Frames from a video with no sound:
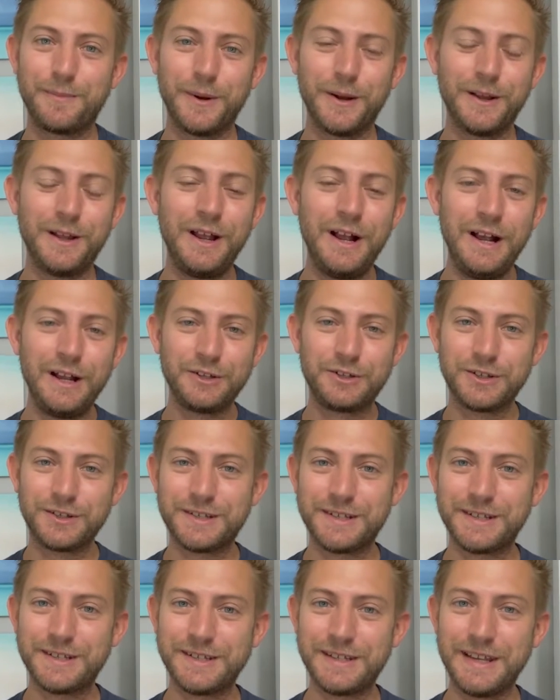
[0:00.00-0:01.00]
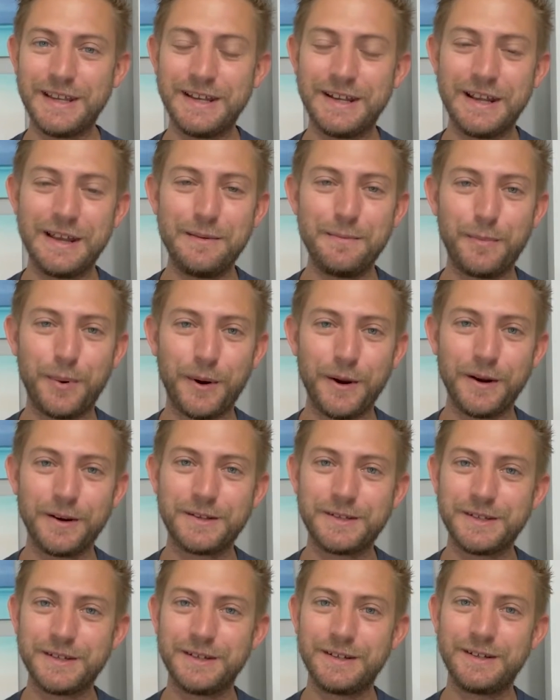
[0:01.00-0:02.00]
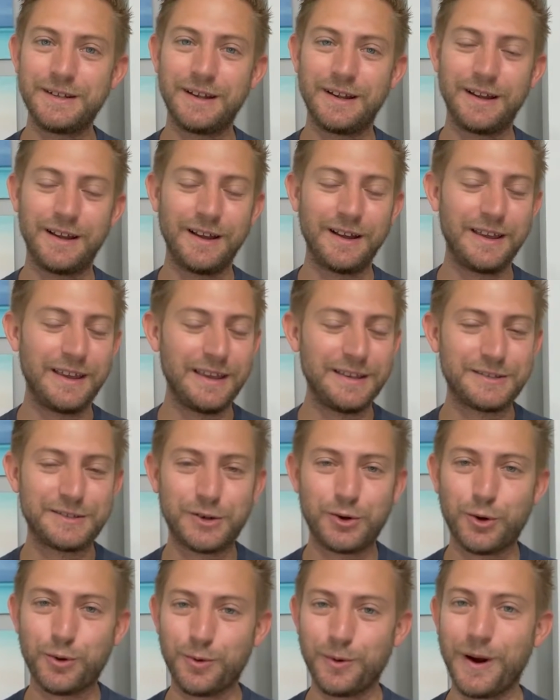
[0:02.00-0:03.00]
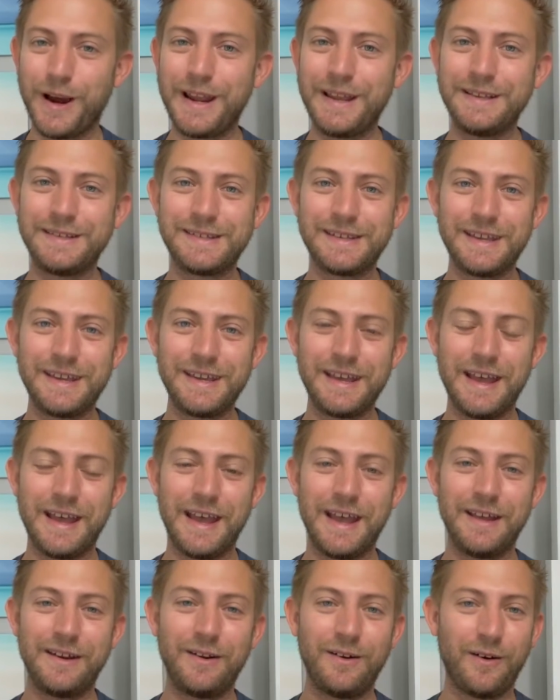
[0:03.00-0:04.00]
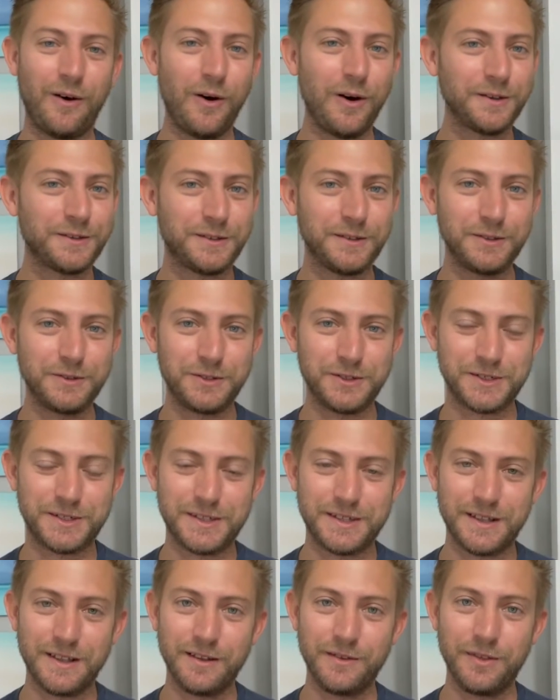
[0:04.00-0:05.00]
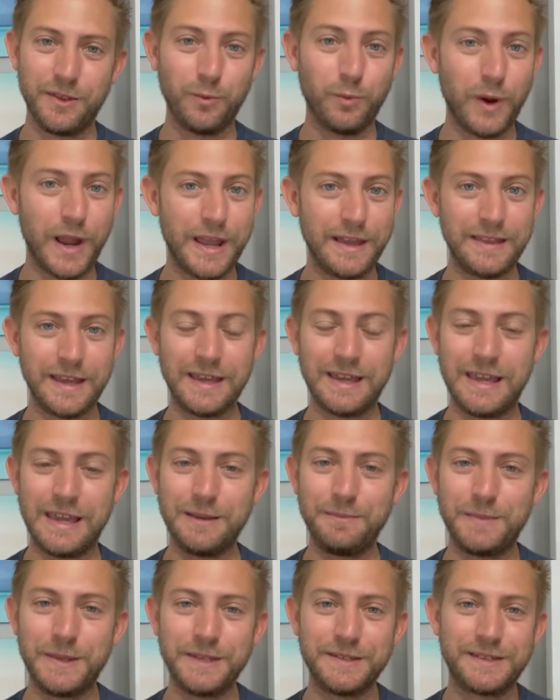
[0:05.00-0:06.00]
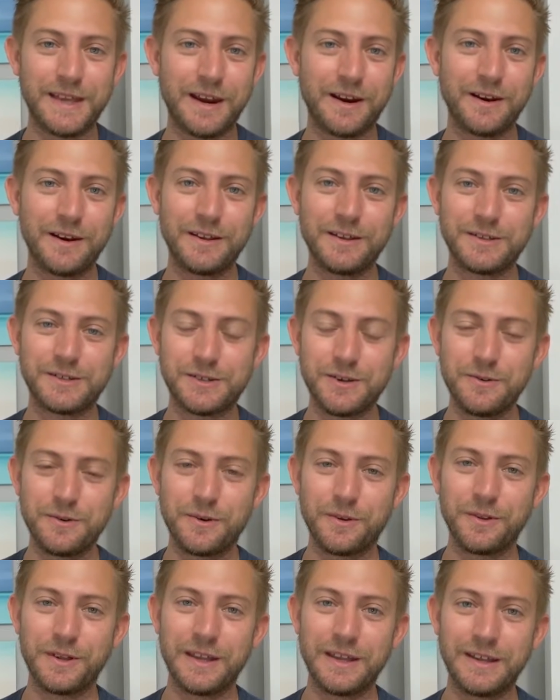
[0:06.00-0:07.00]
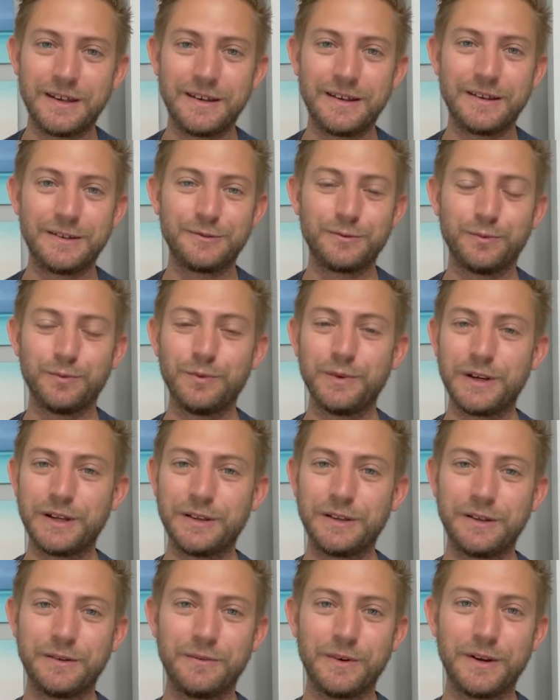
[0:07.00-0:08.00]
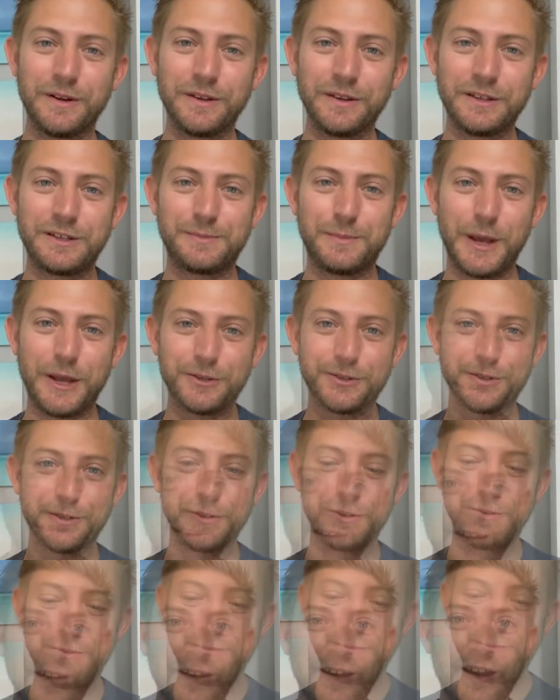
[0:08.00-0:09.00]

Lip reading: But just to see it in person is crazy. And also just the way they keep these areas so clean is really, really special.